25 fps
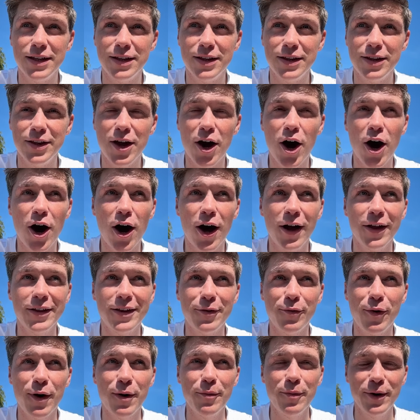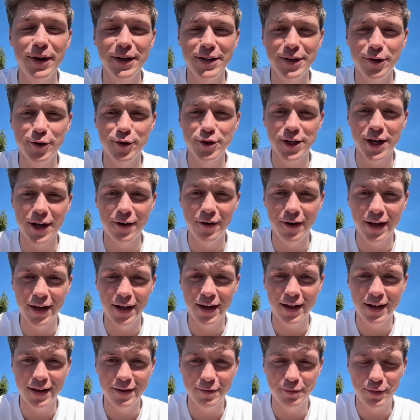No, the 1.2
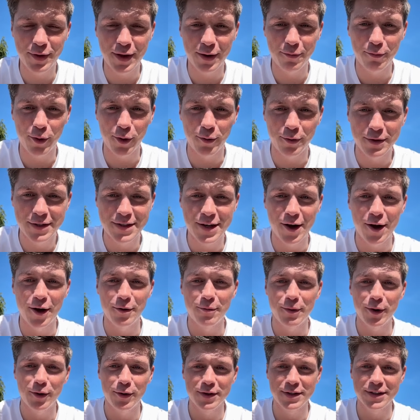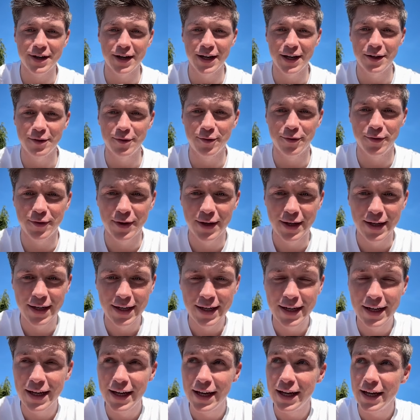generally, the Bubbles talking about, is kind of,
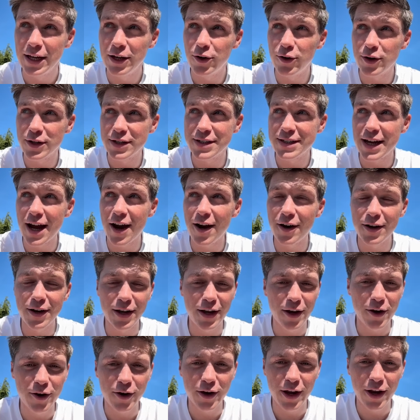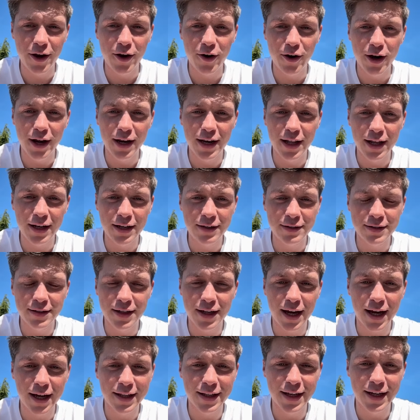the start of your year, and
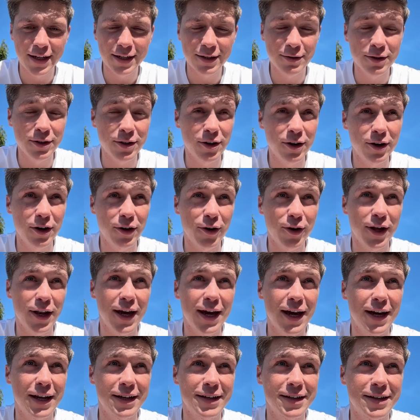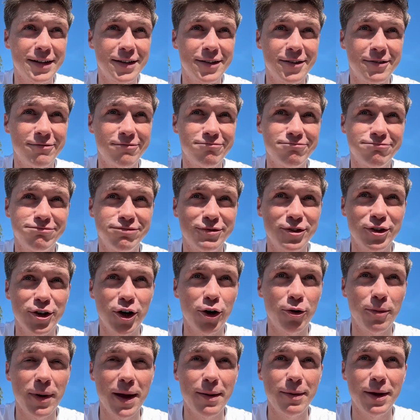then you're looking at,
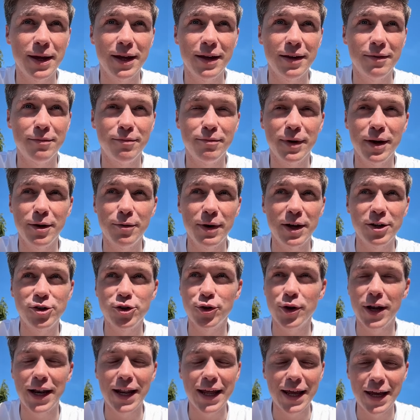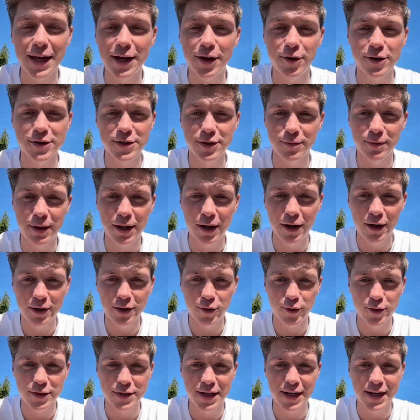maybe midway through the league or something along
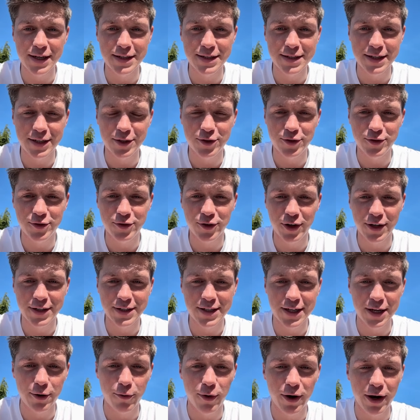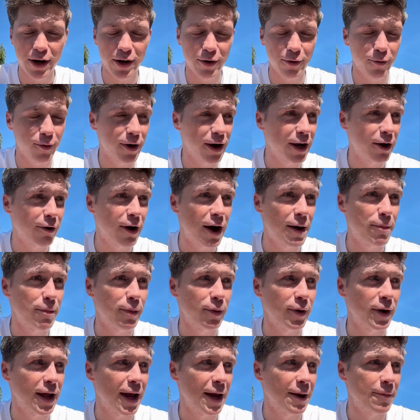those lines to try to see where you're at.
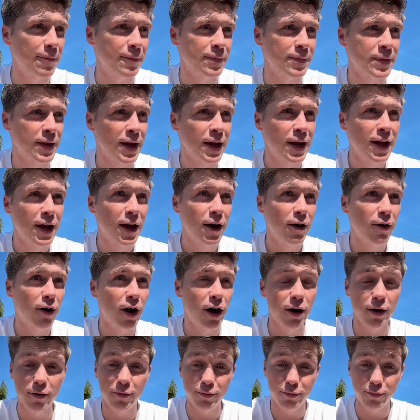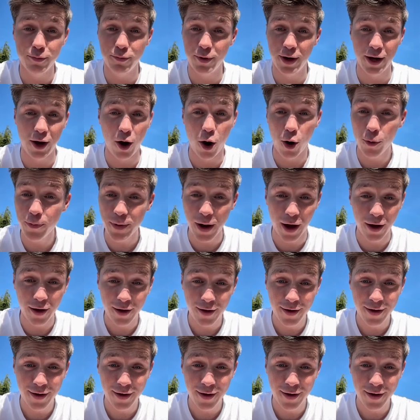But I hope not.